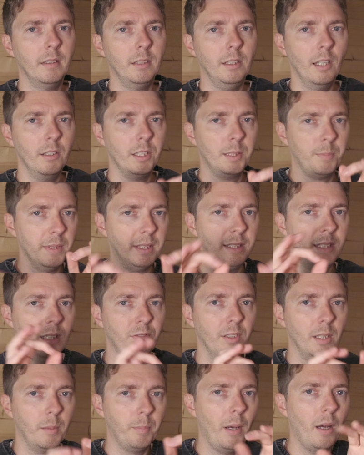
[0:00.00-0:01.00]
you know,
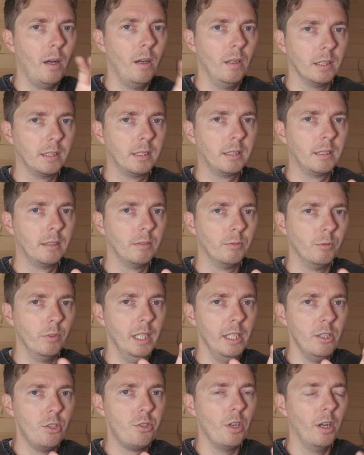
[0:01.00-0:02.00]
specific parts
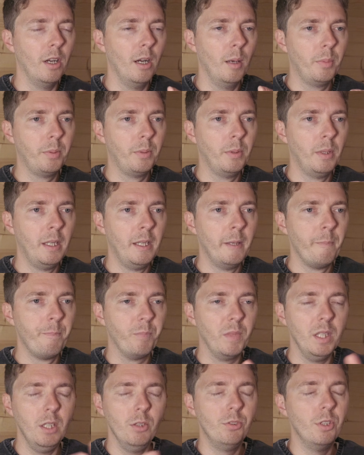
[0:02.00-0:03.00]
really sharp,
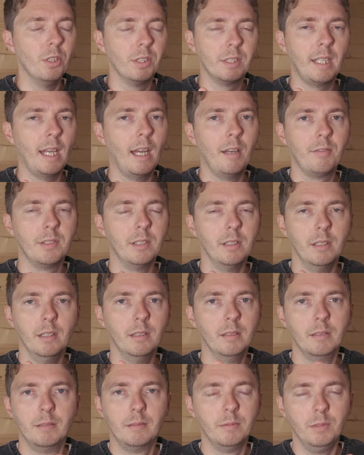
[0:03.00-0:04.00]
you just have to
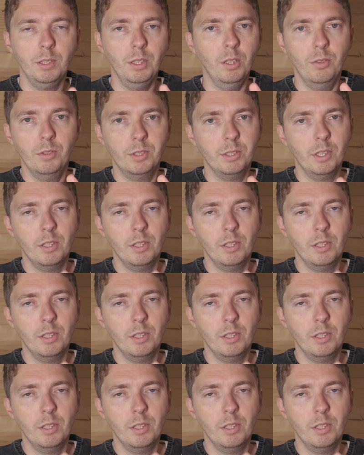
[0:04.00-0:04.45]
use the